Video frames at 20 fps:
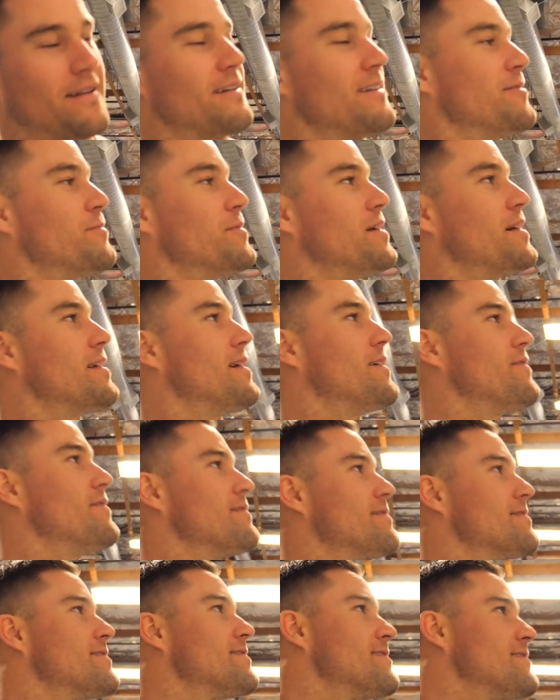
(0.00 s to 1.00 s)
don't know, man. I
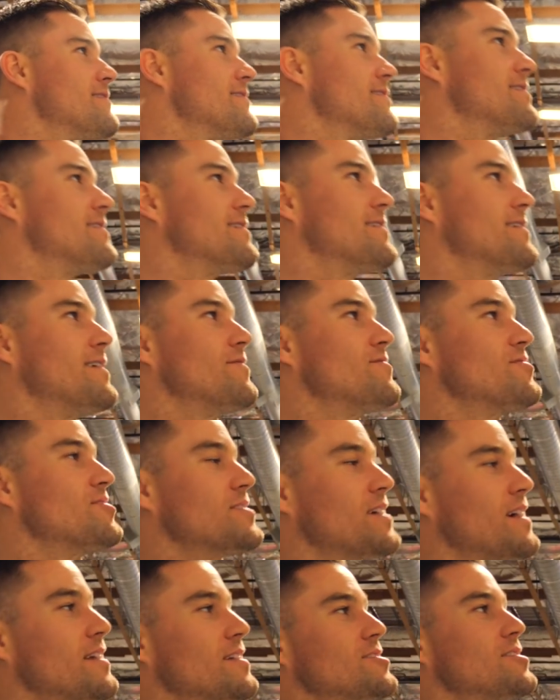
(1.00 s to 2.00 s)
haven't
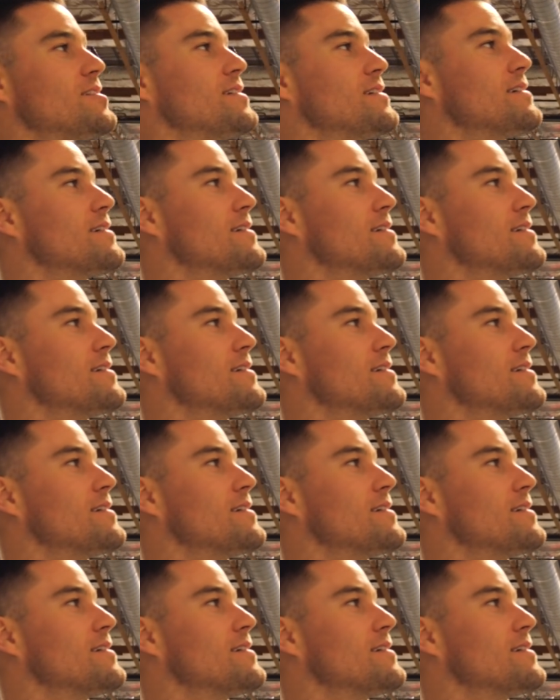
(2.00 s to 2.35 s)
decided yet.